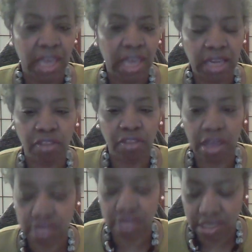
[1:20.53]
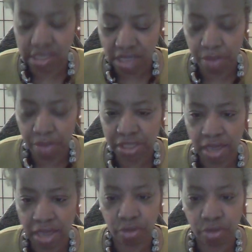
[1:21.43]
anything else that's coming
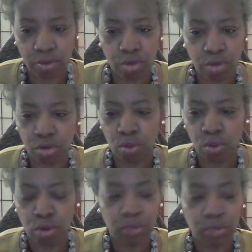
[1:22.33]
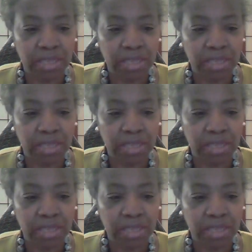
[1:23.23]
down the road, you won't